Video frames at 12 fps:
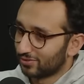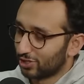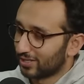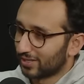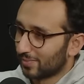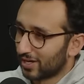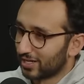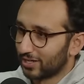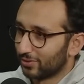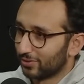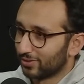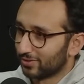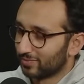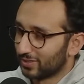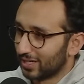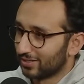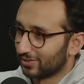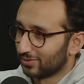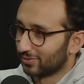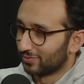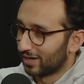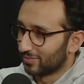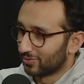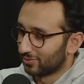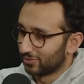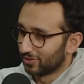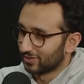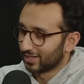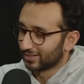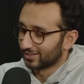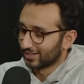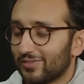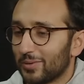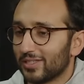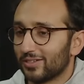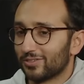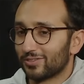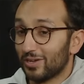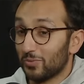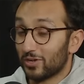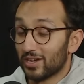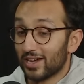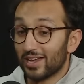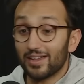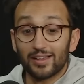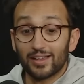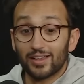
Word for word: chasing money or status or fame or all those things. If I won the lottery, would I